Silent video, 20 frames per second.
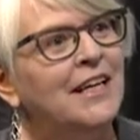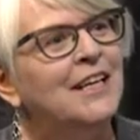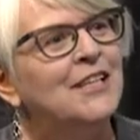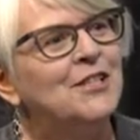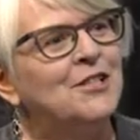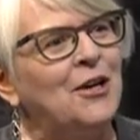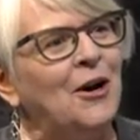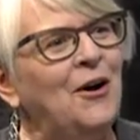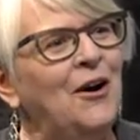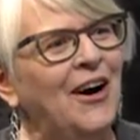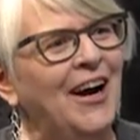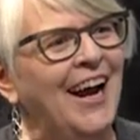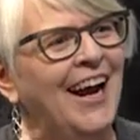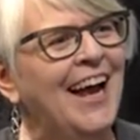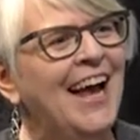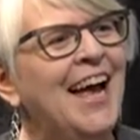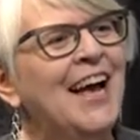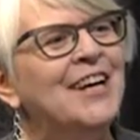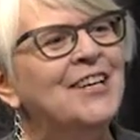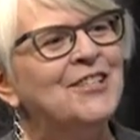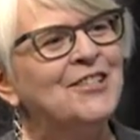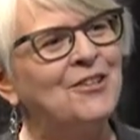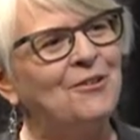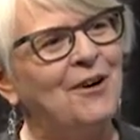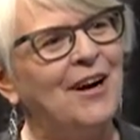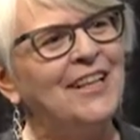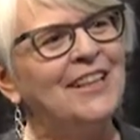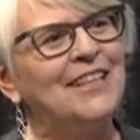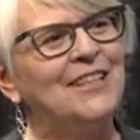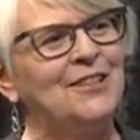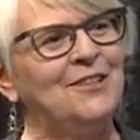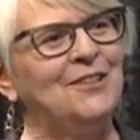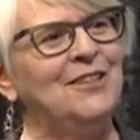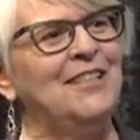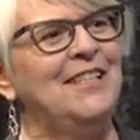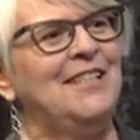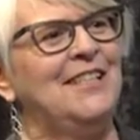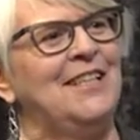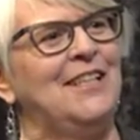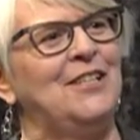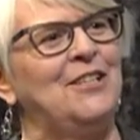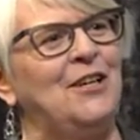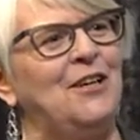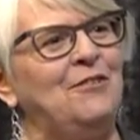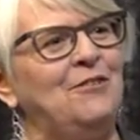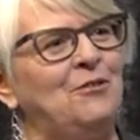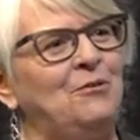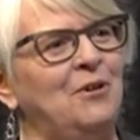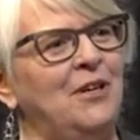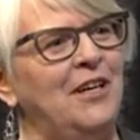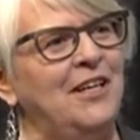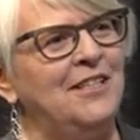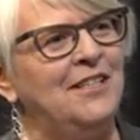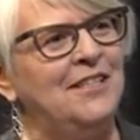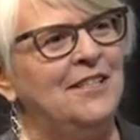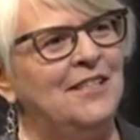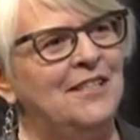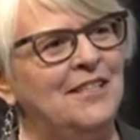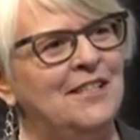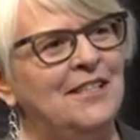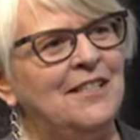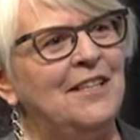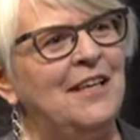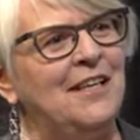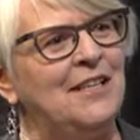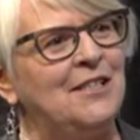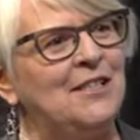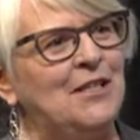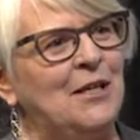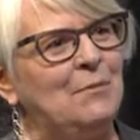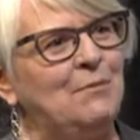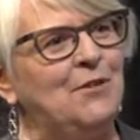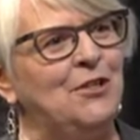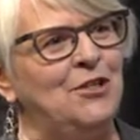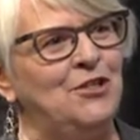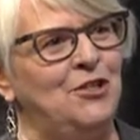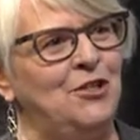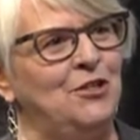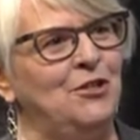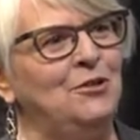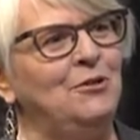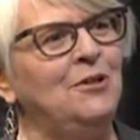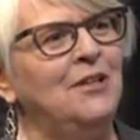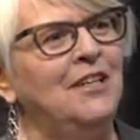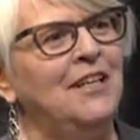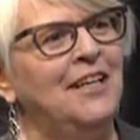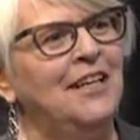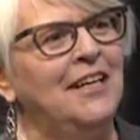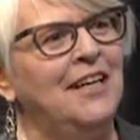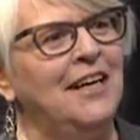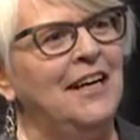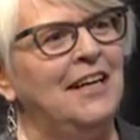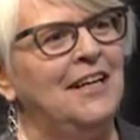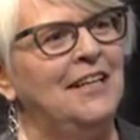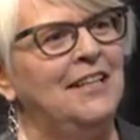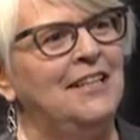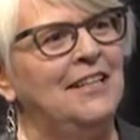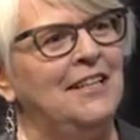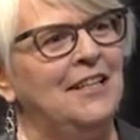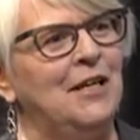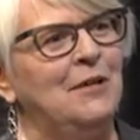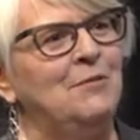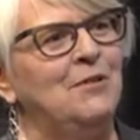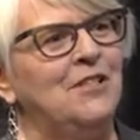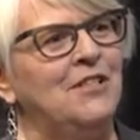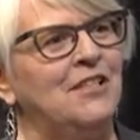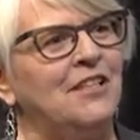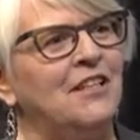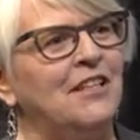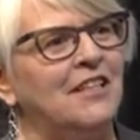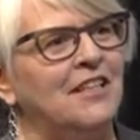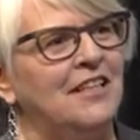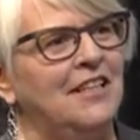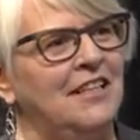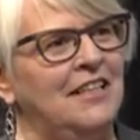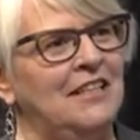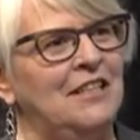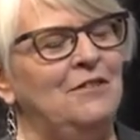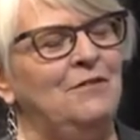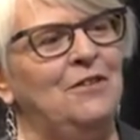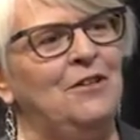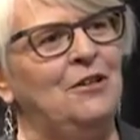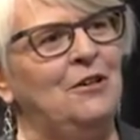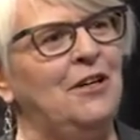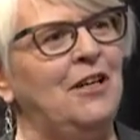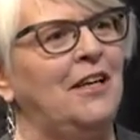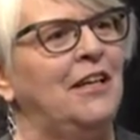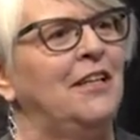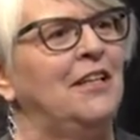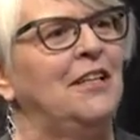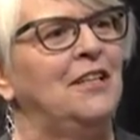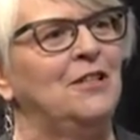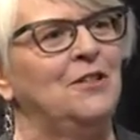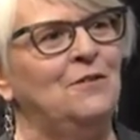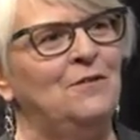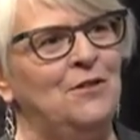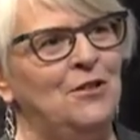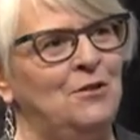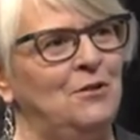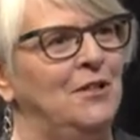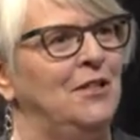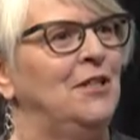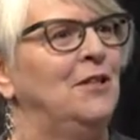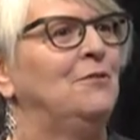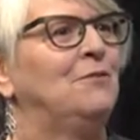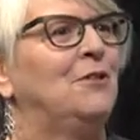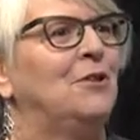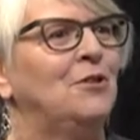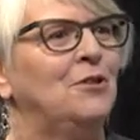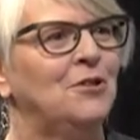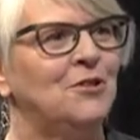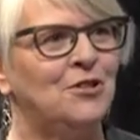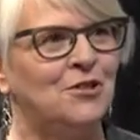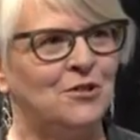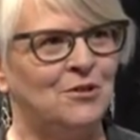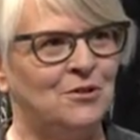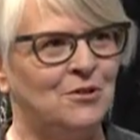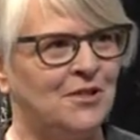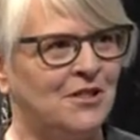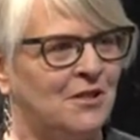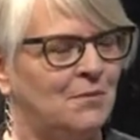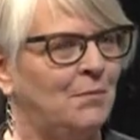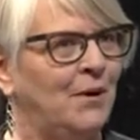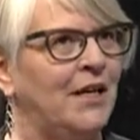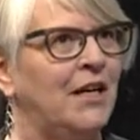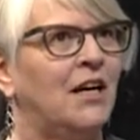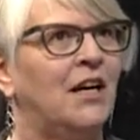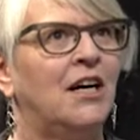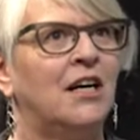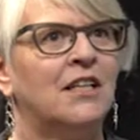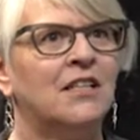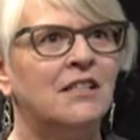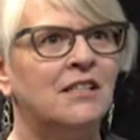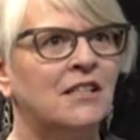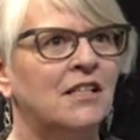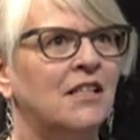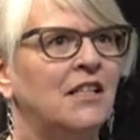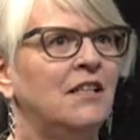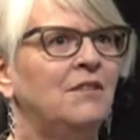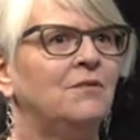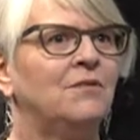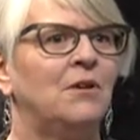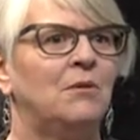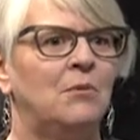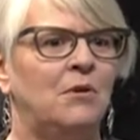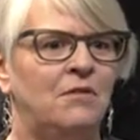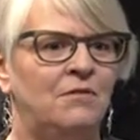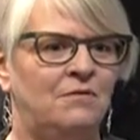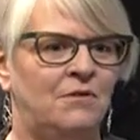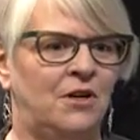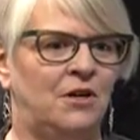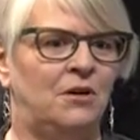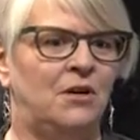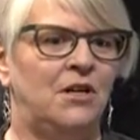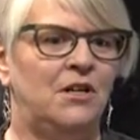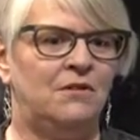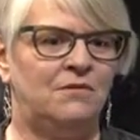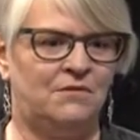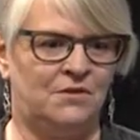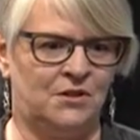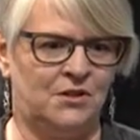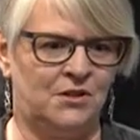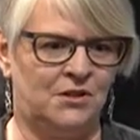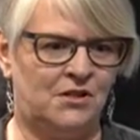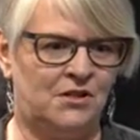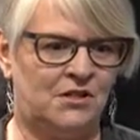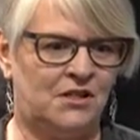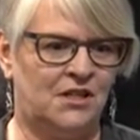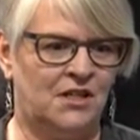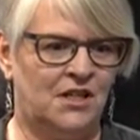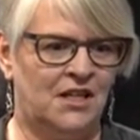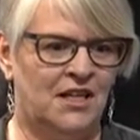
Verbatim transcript: So, so I literally sent off three ideas, and they accepted two, and then I was stuck. I had to figure out how to interview and get photo shoots. But honestly, from the very first